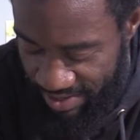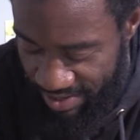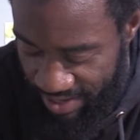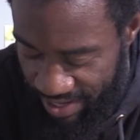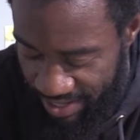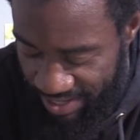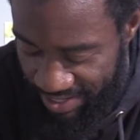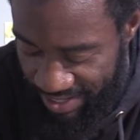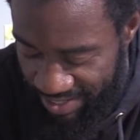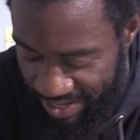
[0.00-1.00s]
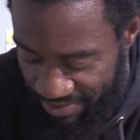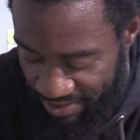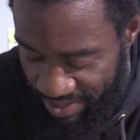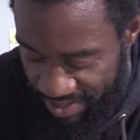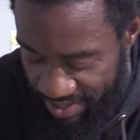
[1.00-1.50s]
You gotta get a taste of
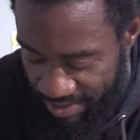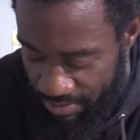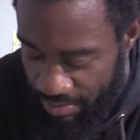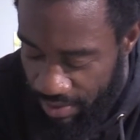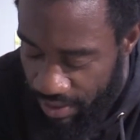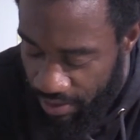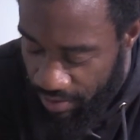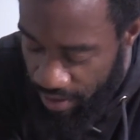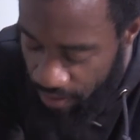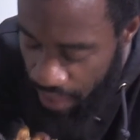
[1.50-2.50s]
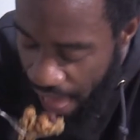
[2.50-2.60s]
everything. Here we go.